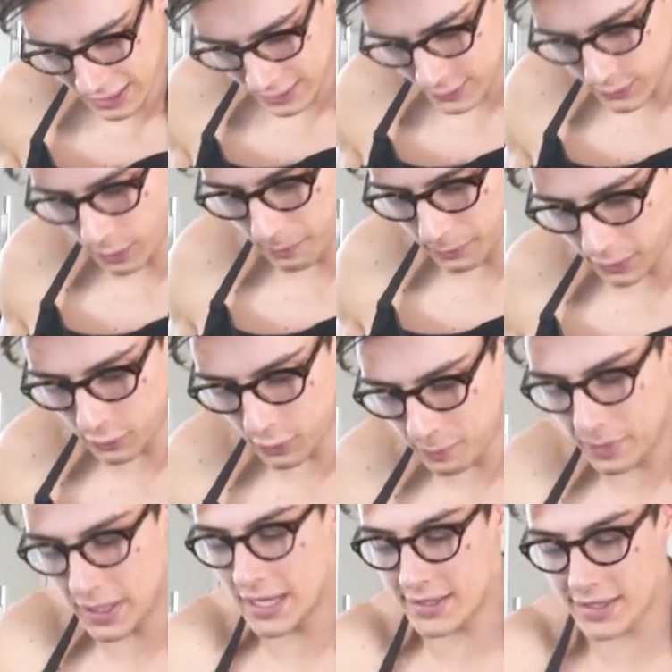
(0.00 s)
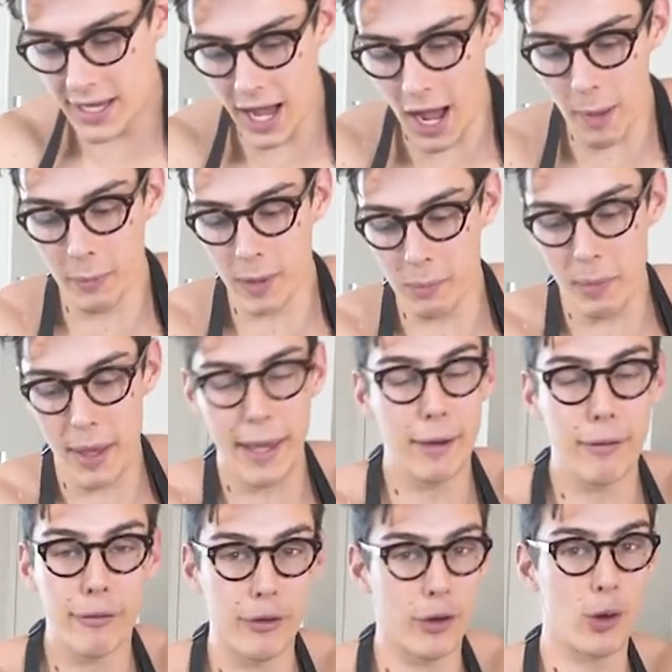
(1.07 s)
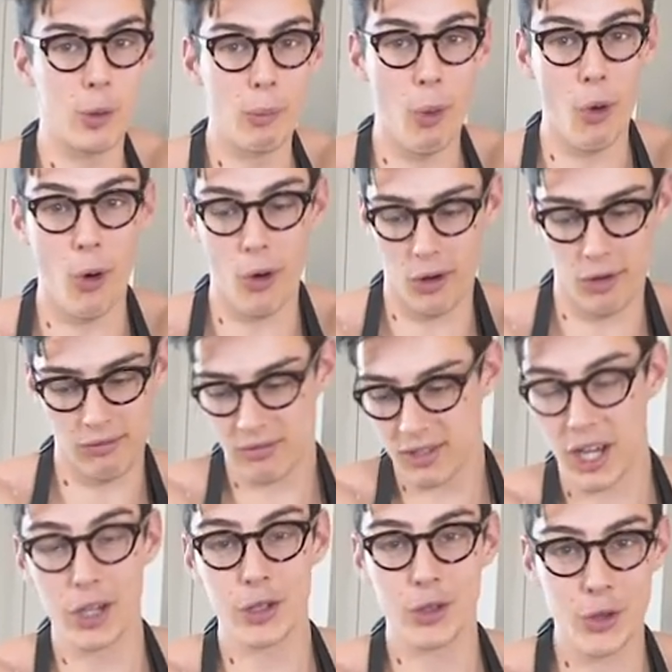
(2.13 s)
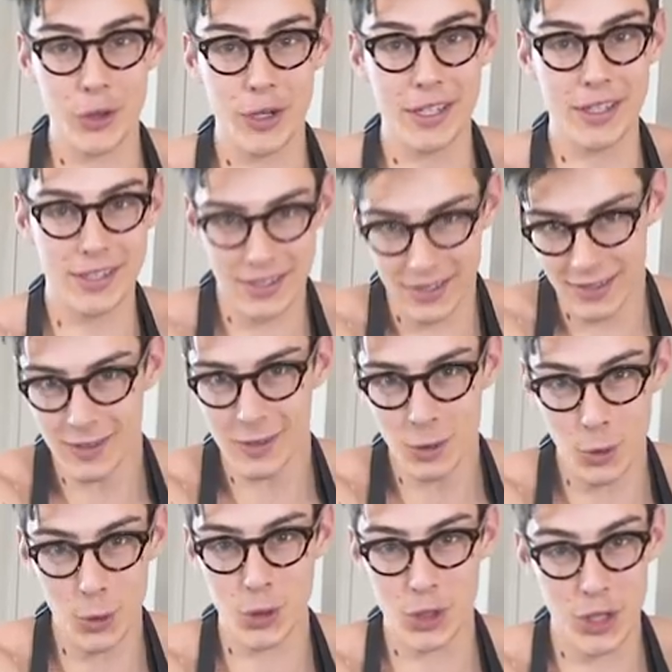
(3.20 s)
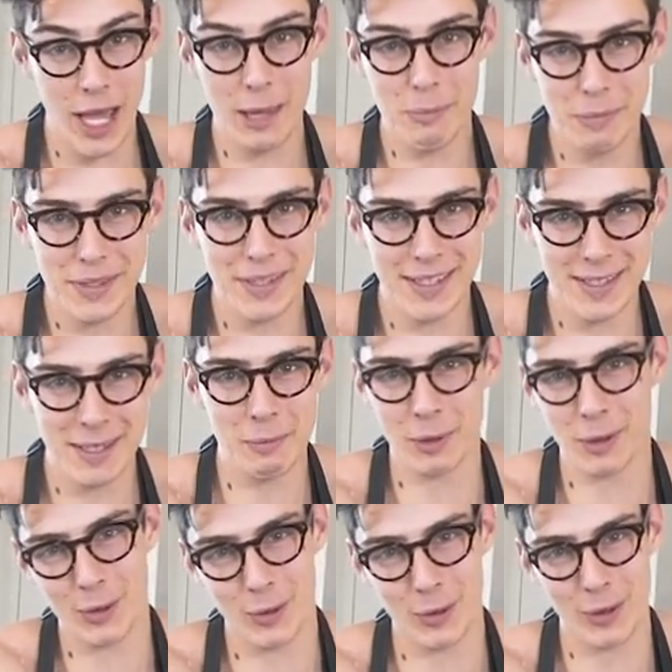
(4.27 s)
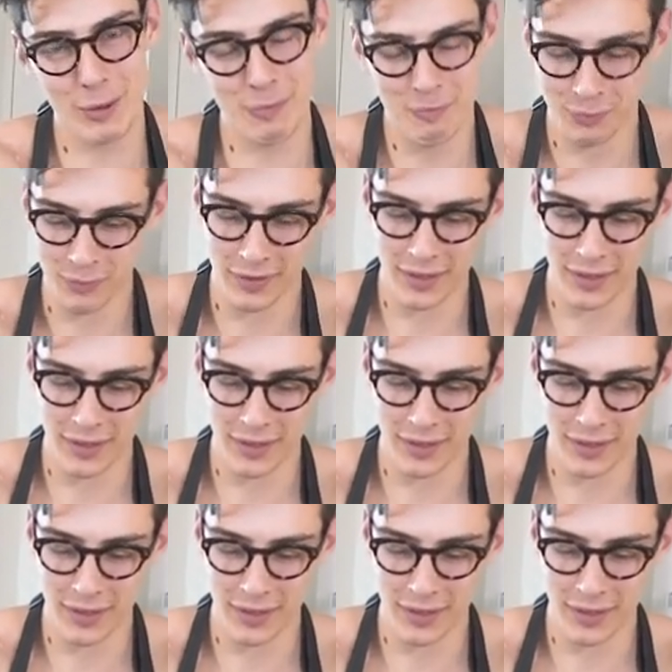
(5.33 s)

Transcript: So I'm gonna repeat it. I'm gonna make a few more countries or shapes as I'm gonna call them.